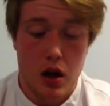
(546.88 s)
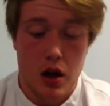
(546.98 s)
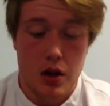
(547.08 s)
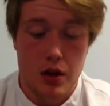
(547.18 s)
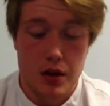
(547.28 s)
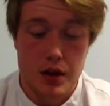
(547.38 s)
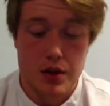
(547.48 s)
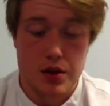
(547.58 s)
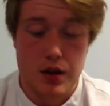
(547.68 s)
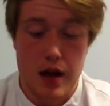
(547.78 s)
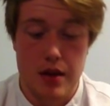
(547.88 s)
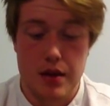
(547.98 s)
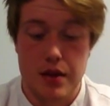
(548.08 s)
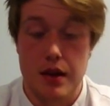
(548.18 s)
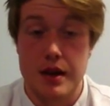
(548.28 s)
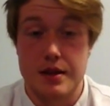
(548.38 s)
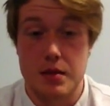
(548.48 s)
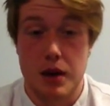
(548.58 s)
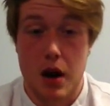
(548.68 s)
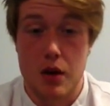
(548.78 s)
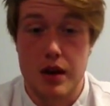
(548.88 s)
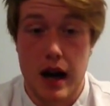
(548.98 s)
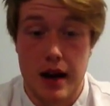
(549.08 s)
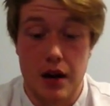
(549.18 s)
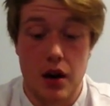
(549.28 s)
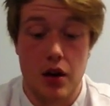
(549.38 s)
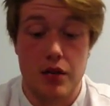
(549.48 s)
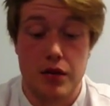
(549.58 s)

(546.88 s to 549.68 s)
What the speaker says: Another strength is the power in the handoff.